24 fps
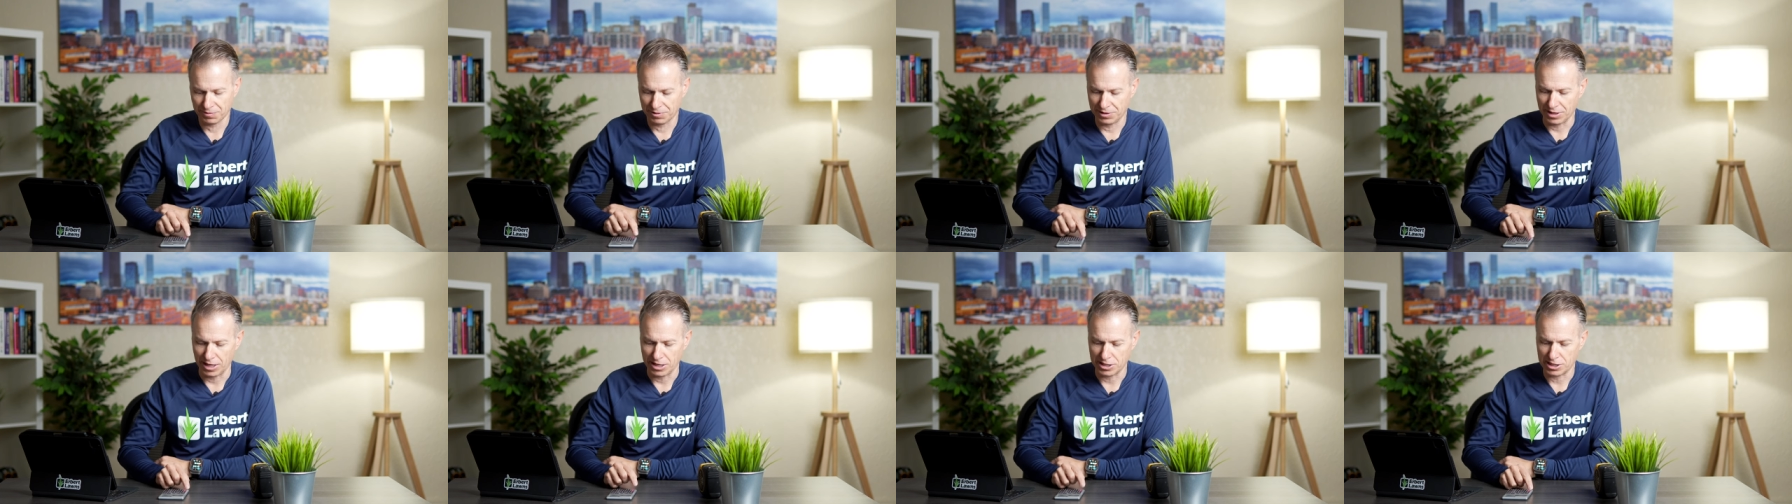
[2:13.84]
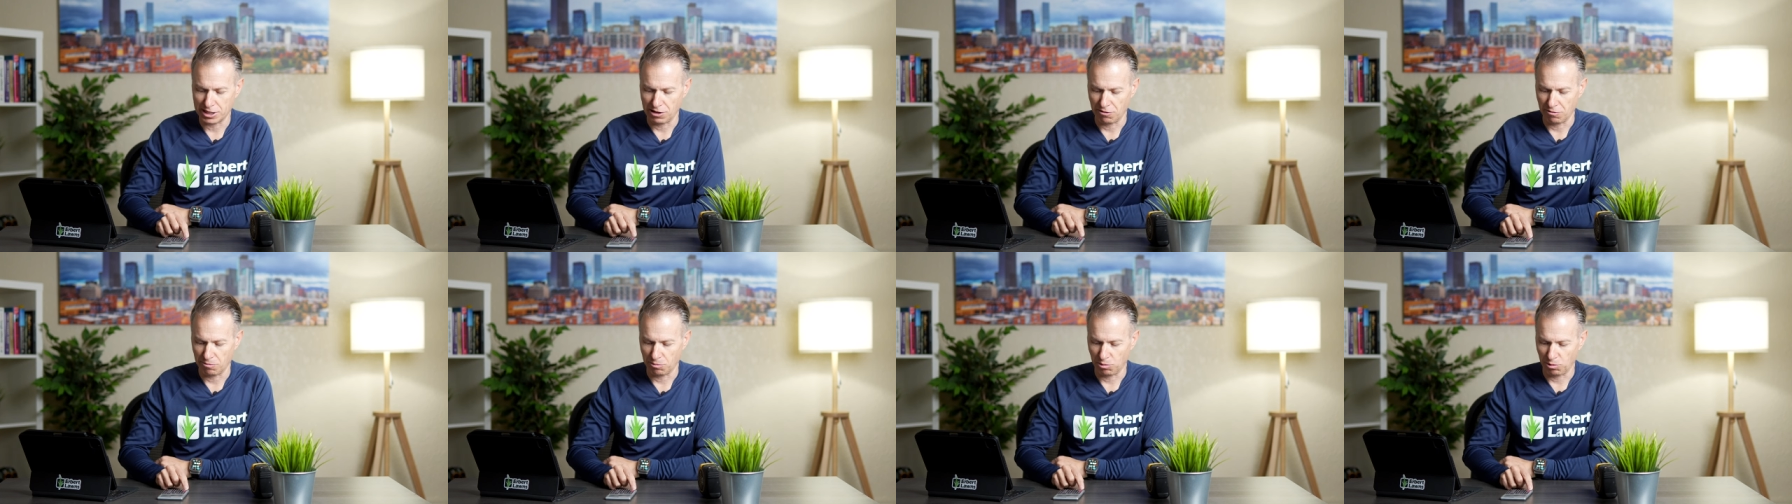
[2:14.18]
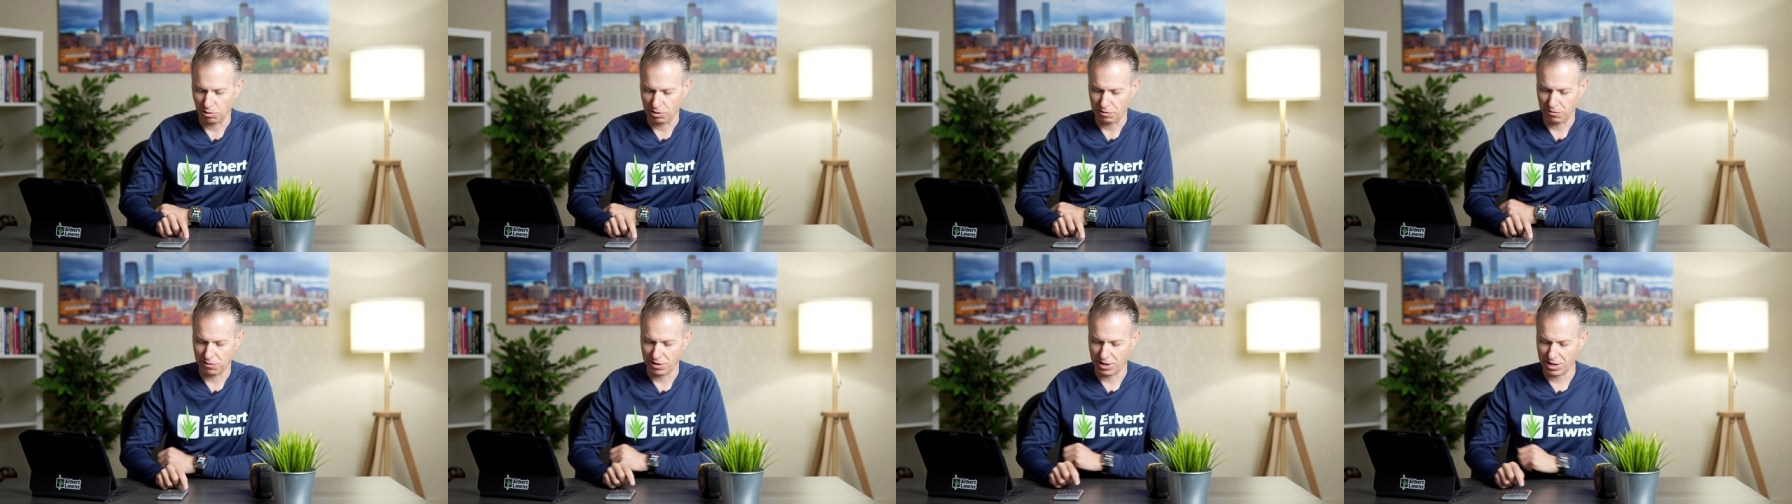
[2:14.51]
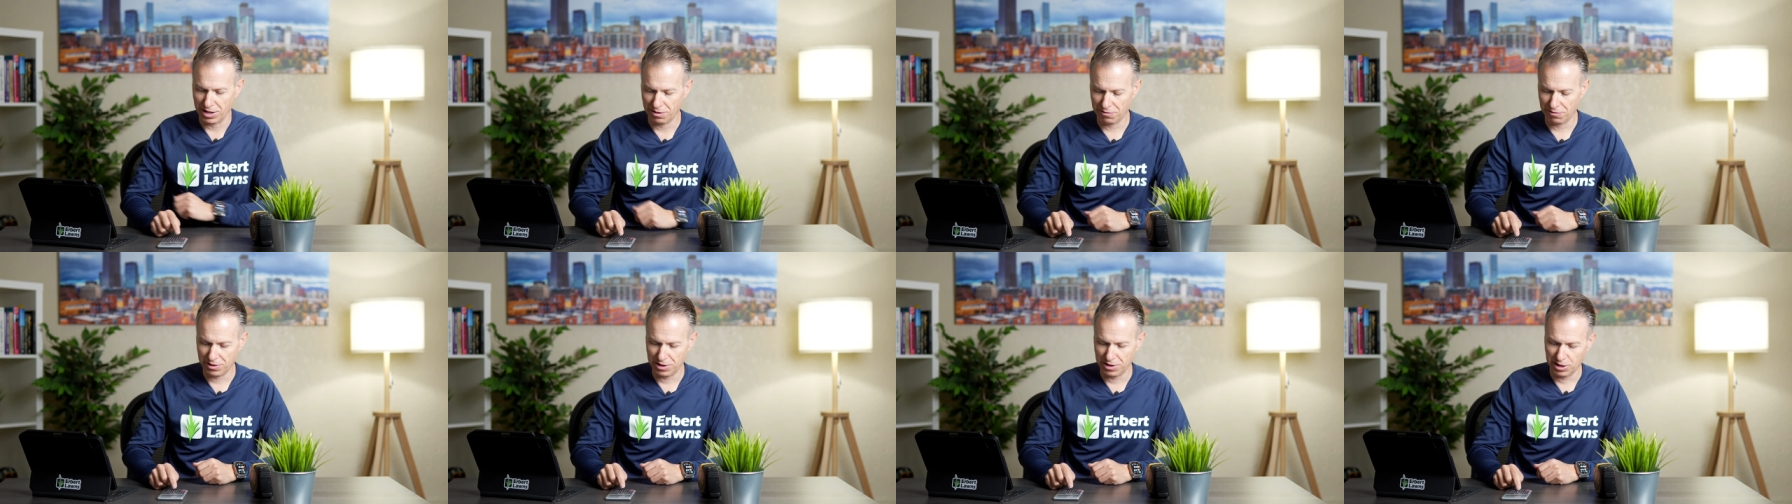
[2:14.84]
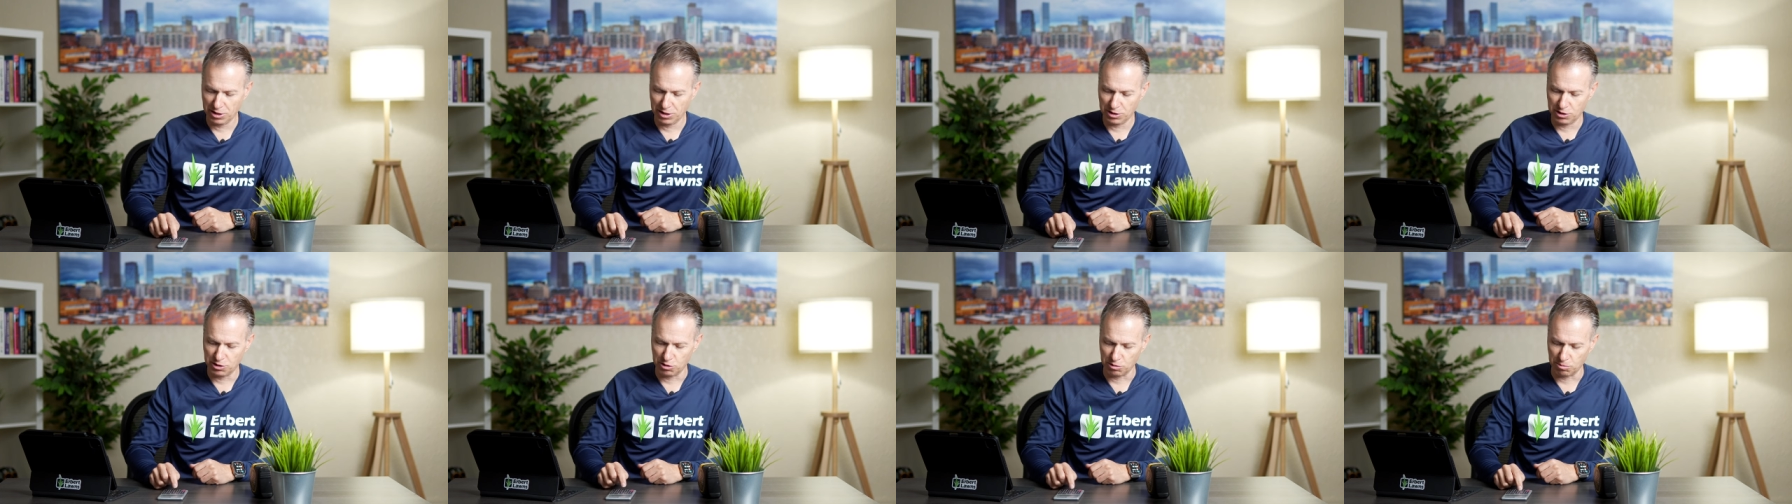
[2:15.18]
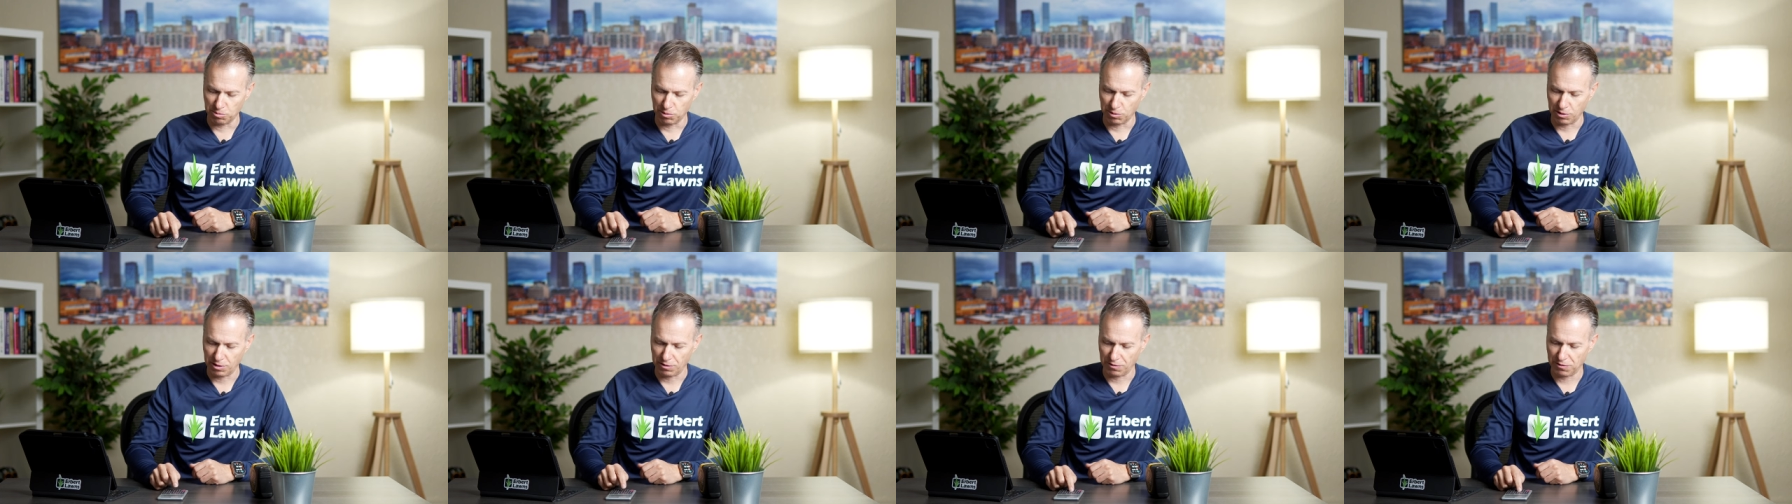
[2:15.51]
not 7.5,
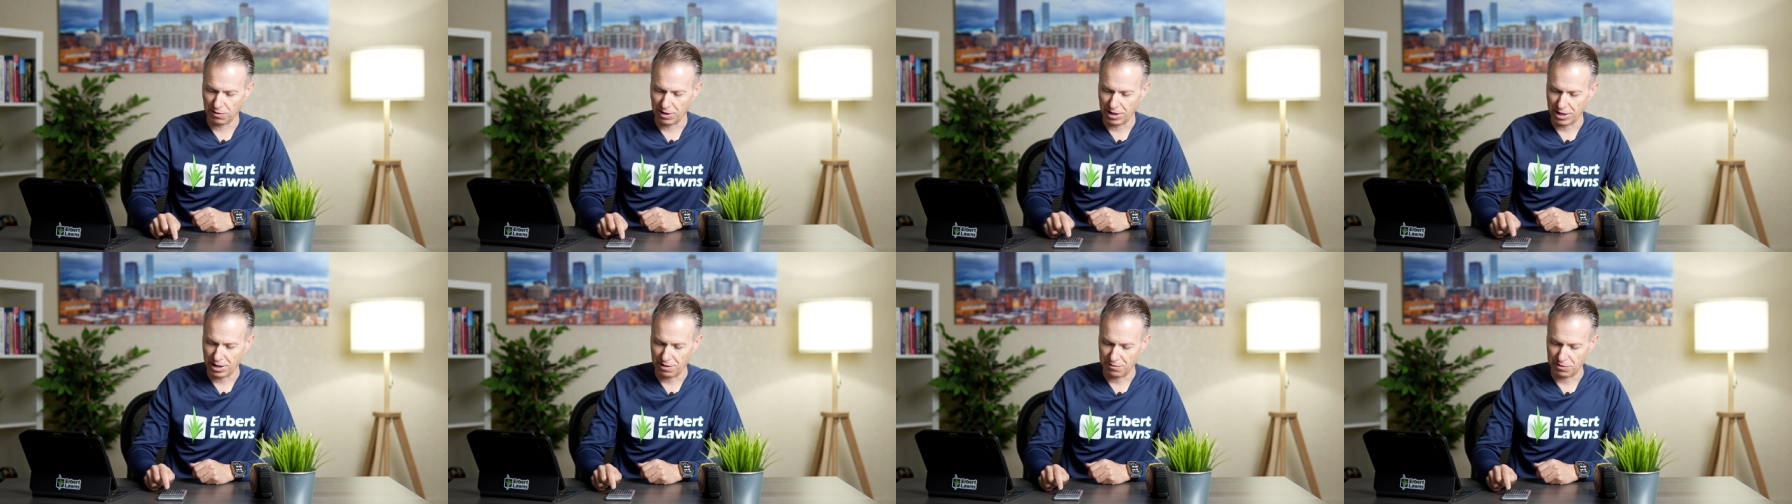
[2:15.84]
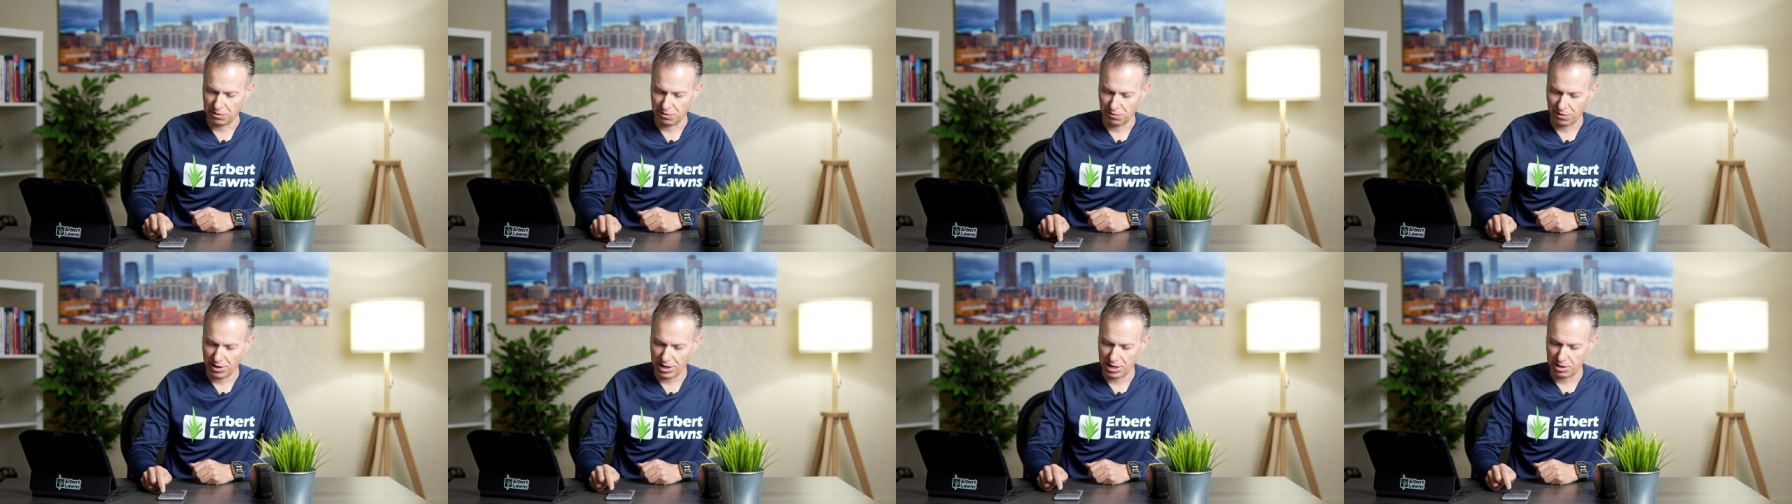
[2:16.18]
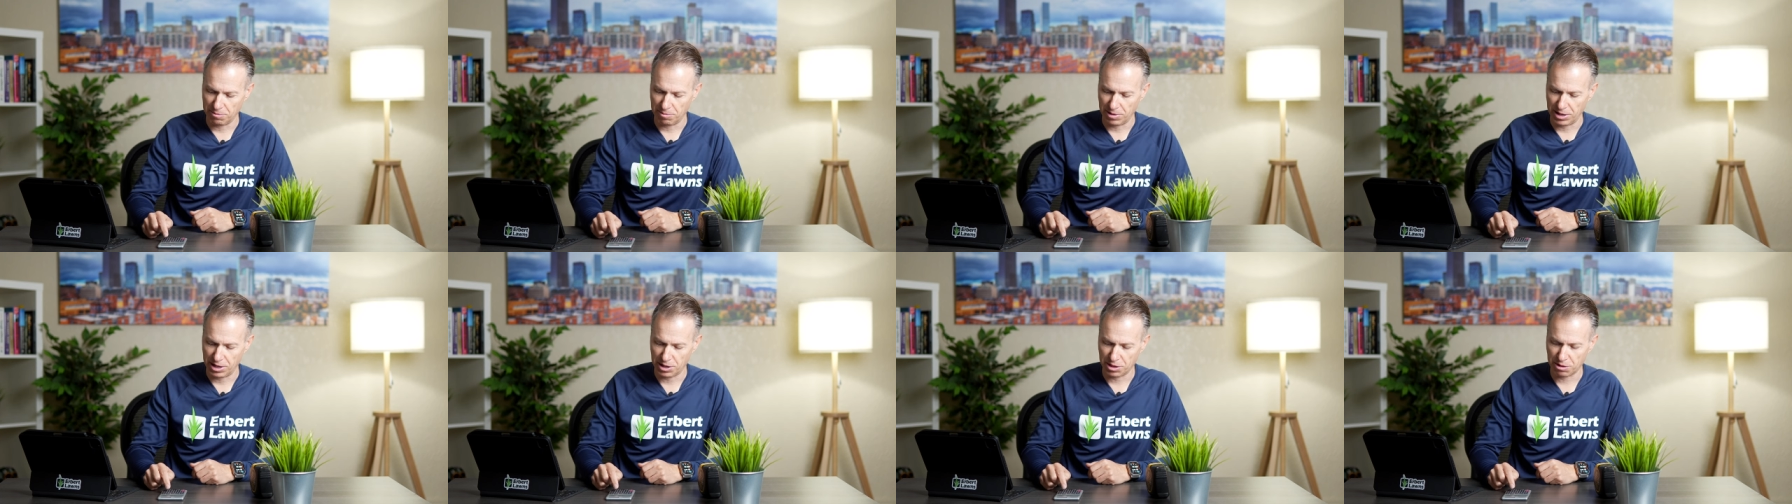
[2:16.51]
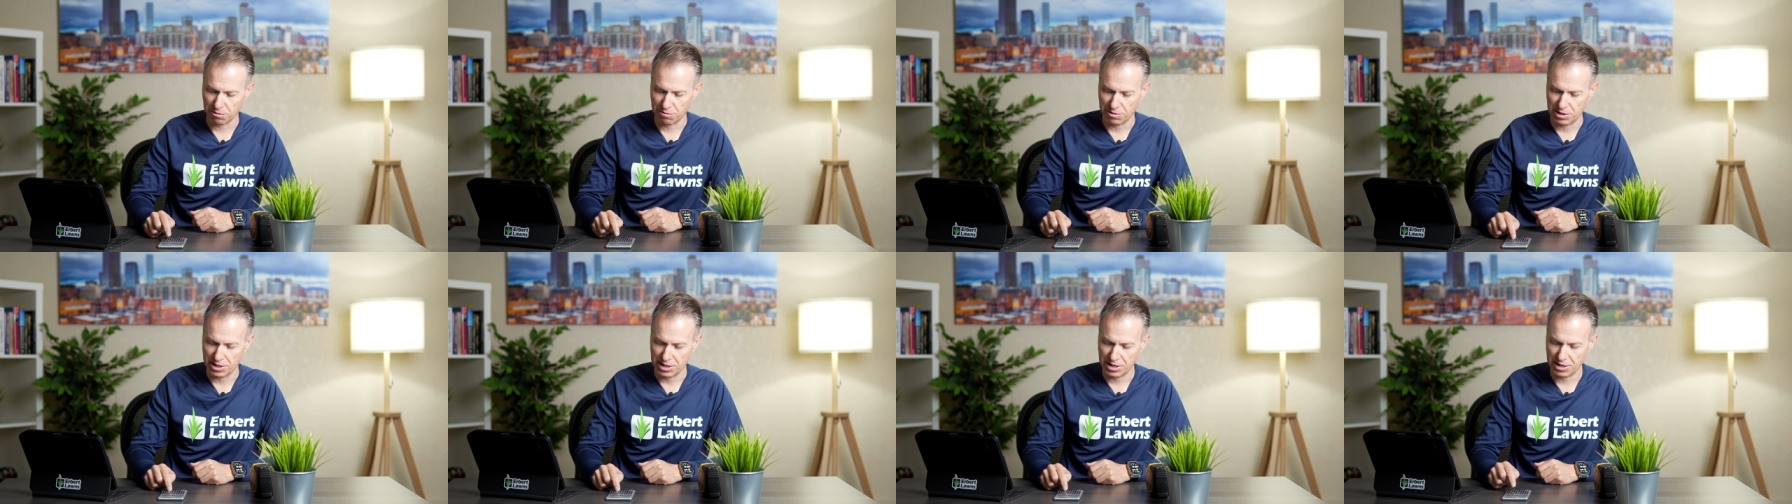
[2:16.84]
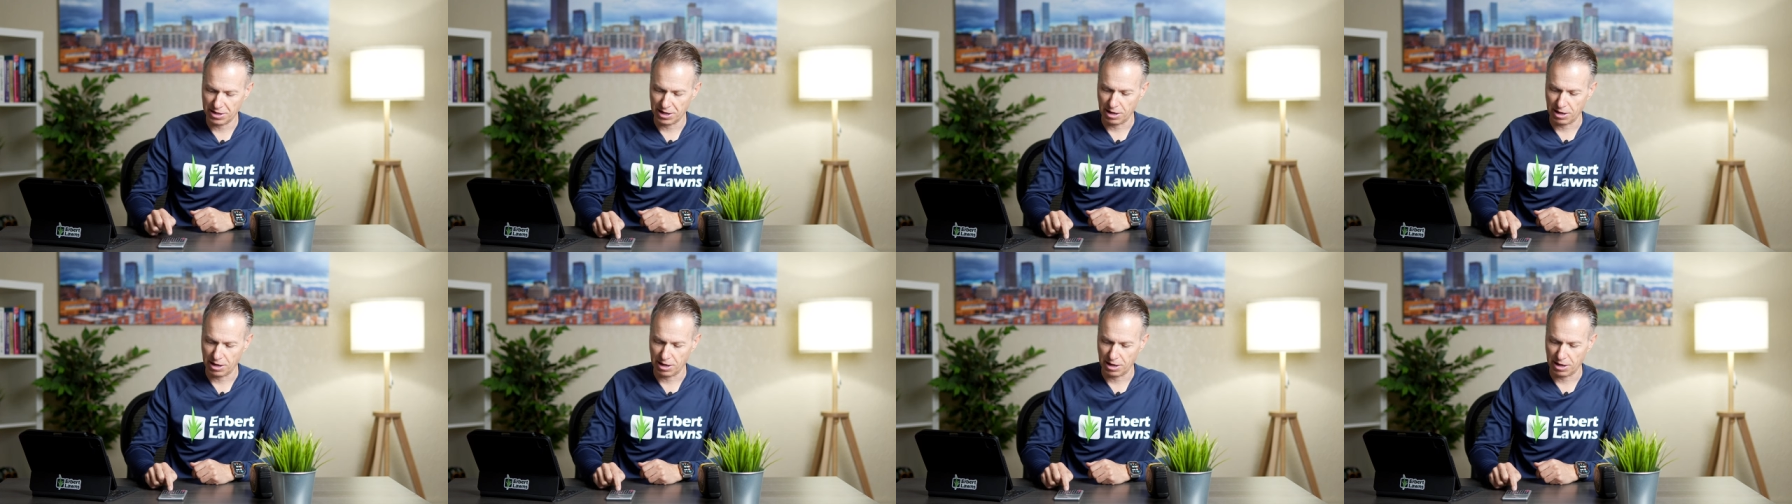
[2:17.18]
2.5 divided by 3,